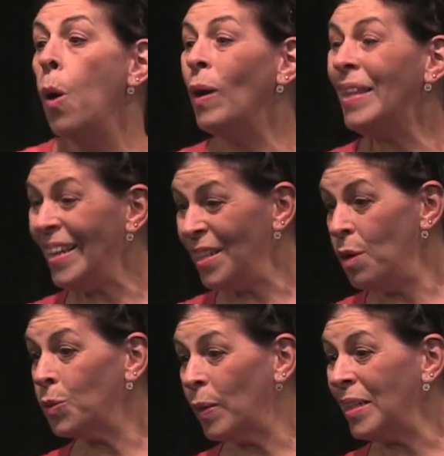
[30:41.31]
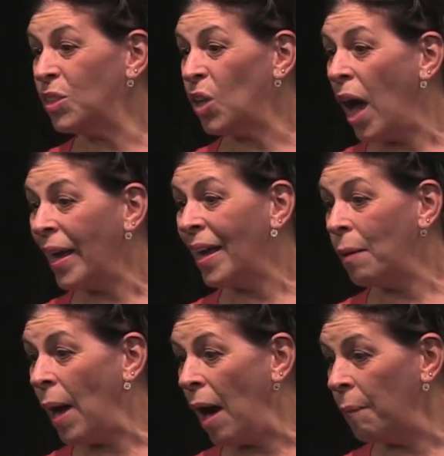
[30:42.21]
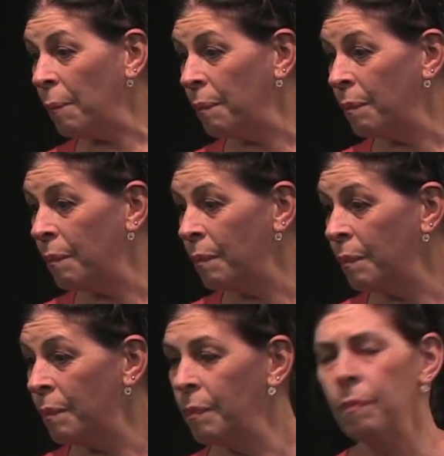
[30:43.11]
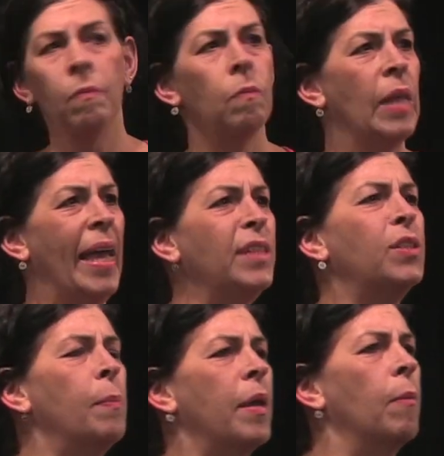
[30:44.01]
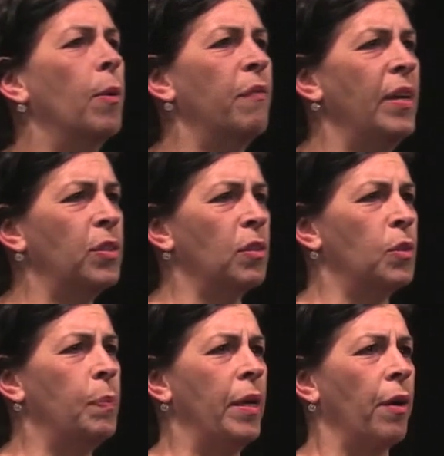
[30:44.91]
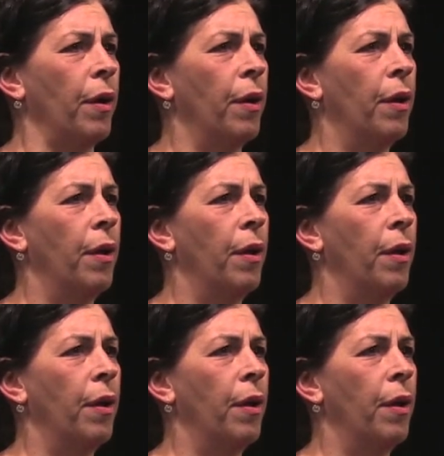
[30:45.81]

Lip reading: Well, he knows what he's talking about. He should be a motivational speaker.